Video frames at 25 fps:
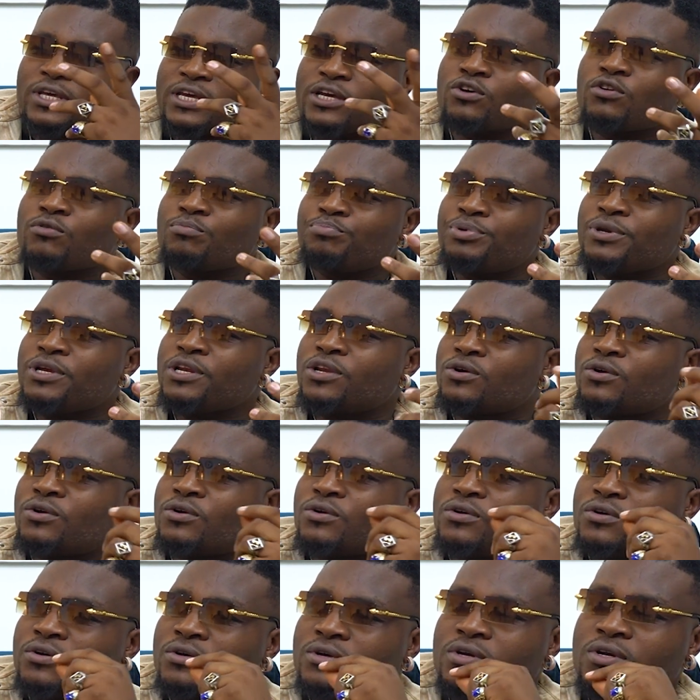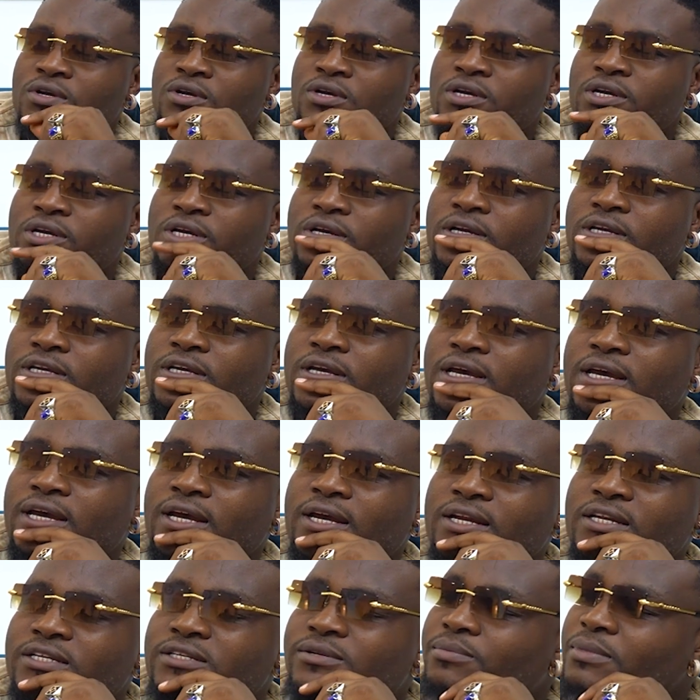King Kobilo. Okay. Yeah,
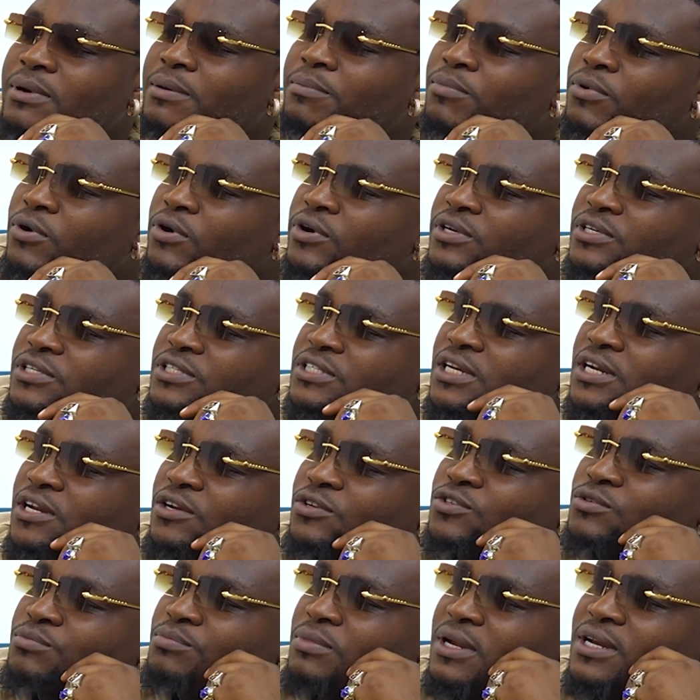uh, these are my boys. Shout out to